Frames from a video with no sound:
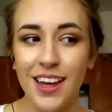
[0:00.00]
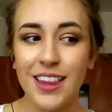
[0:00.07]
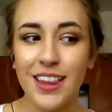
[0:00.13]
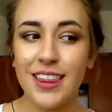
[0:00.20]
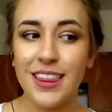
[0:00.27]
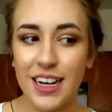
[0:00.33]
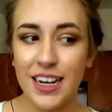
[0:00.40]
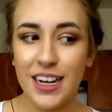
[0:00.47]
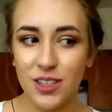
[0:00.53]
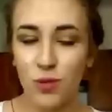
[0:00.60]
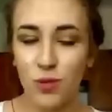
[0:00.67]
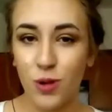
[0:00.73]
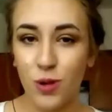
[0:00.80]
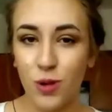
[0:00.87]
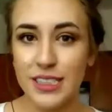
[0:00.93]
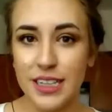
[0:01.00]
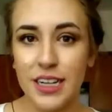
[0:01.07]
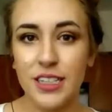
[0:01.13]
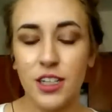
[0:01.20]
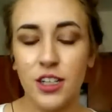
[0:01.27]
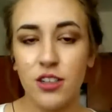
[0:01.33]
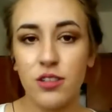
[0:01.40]
that's a warning sign
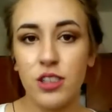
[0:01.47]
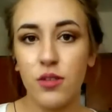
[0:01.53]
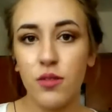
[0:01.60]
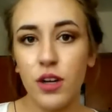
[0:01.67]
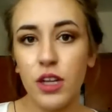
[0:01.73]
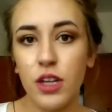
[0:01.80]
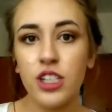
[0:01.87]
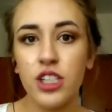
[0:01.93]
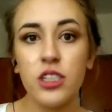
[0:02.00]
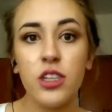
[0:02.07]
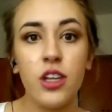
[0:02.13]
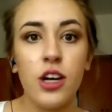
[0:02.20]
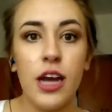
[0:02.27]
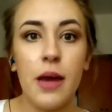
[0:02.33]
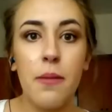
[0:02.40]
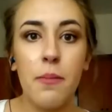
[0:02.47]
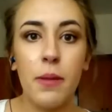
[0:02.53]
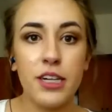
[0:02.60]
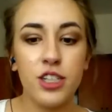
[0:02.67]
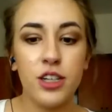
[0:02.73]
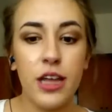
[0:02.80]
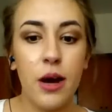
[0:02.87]
too. So really just look and make
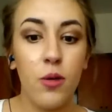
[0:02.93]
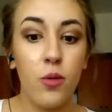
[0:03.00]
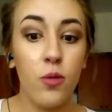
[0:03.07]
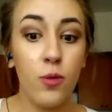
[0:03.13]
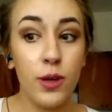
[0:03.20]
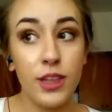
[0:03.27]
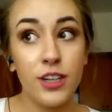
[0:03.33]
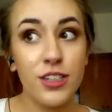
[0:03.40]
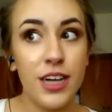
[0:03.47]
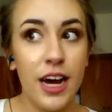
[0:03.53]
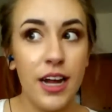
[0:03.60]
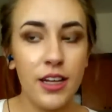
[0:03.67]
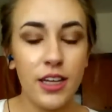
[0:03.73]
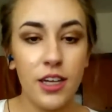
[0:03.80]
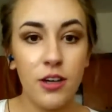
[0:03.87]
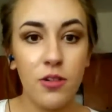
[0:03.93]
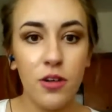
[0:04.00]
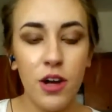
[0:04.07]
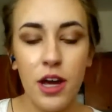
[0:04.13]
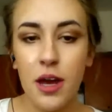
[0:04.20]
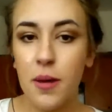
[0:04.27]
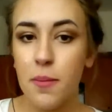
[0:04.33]
sure that what they're telling you
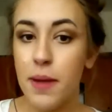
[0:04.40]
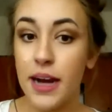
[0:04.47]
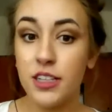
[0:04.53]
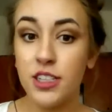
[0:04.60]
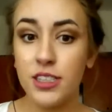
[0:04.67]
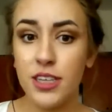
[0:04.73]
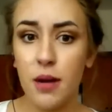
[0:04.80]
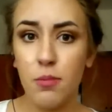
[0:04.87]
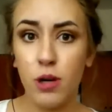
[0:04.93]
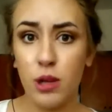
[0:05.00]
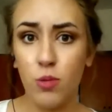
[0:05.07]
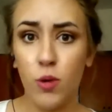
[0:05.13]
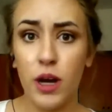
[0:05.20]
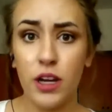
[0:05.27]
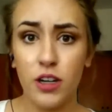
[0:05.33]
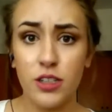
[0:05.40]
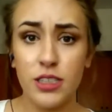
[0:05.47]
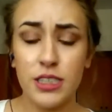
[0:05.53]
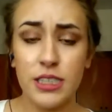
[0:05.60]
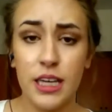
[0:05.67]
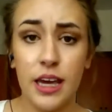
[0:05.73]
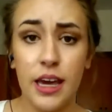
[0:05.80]
matches up with what you're
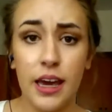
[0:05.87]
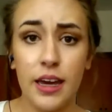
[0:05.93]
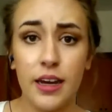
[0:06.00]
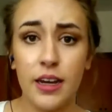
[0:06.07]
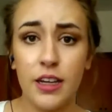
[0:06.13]
seeing.